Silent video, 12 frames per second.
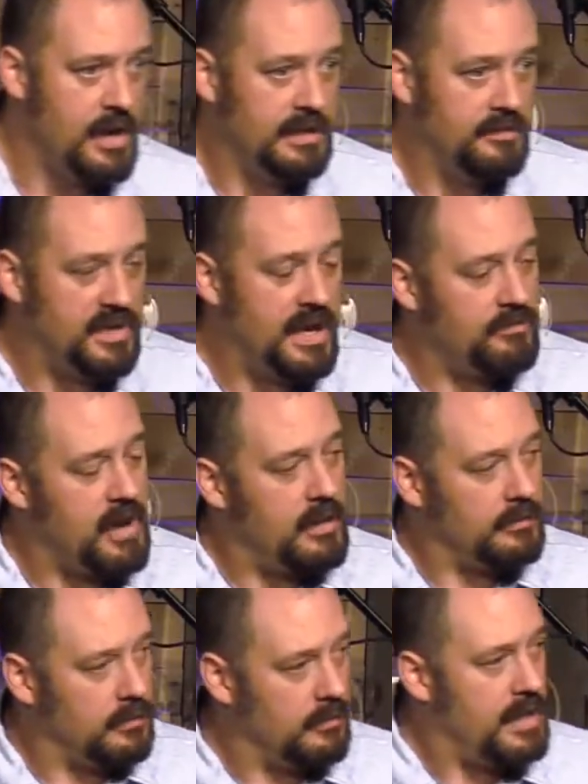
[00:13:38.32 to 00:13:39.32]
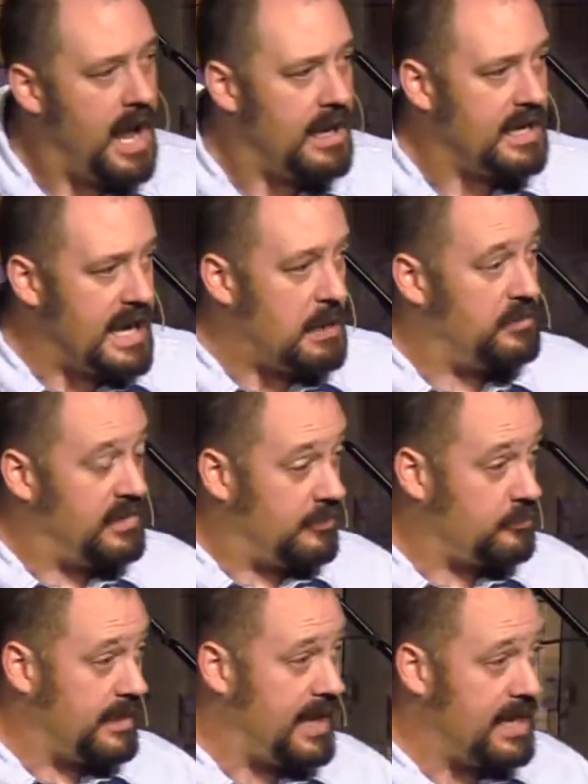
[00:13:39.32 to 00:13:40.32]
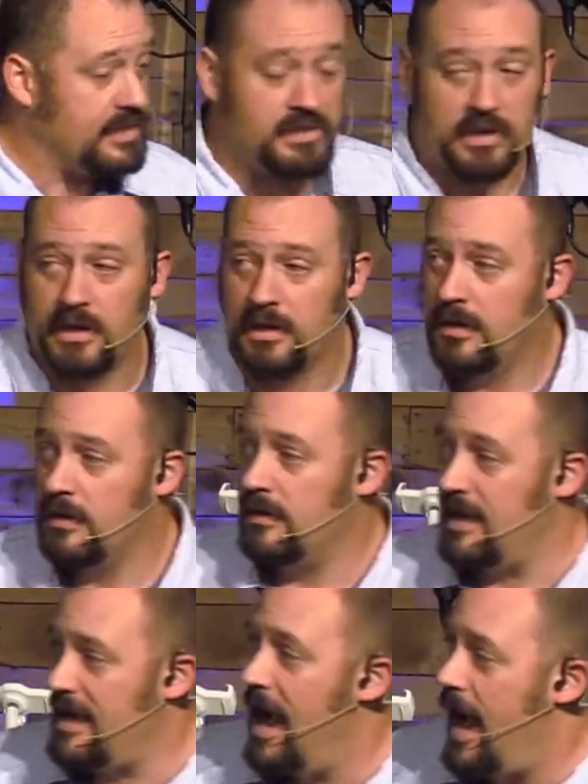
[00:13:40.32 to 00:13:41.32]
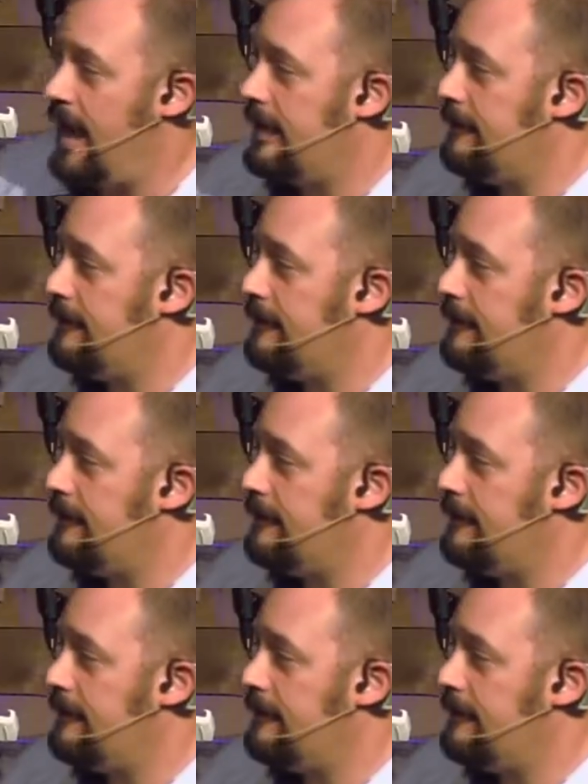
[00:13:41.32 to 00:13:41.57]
If they have not learned how to eat within 3 days, they die.